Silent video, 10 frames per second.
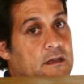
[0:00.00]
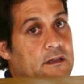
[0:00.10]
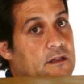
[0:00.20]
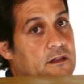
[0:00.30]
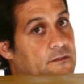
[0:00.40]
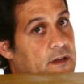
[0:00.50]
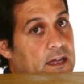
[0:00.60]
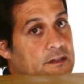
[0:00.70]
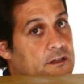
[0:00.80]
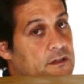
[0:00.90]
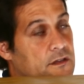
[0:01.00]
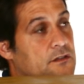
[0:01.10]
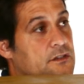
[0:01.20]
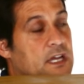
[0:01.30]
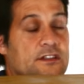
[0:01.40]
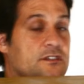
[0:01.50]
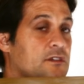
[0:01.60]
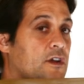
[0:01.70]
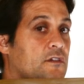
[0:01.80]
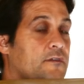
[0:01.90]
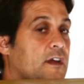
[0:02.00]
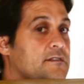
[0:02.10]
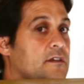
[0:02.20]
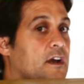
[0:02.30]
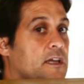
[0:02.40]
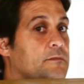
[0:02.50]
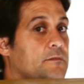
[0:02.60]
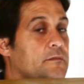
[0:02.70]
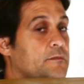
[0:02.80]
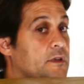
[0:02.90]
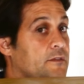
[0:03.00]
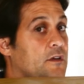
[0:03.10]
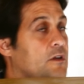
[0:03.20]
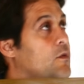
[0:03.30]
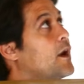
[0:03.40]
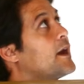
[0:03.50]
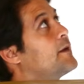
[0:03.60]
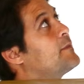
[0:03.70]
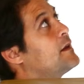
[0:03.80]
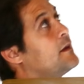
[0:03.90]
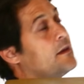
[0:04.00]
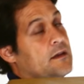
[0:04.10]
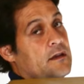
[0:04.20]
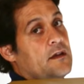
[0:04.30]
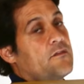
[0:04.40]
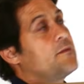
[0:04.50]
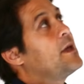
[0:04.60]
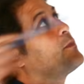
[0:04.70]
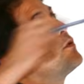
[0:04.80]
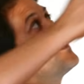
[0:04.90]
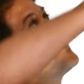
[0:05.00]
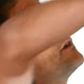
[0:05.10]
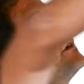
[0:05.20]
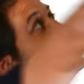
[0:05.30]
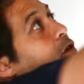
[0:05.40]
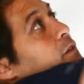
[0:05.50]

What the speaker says: the fan, chances are your fan's not going to be very quiet. From that point, you've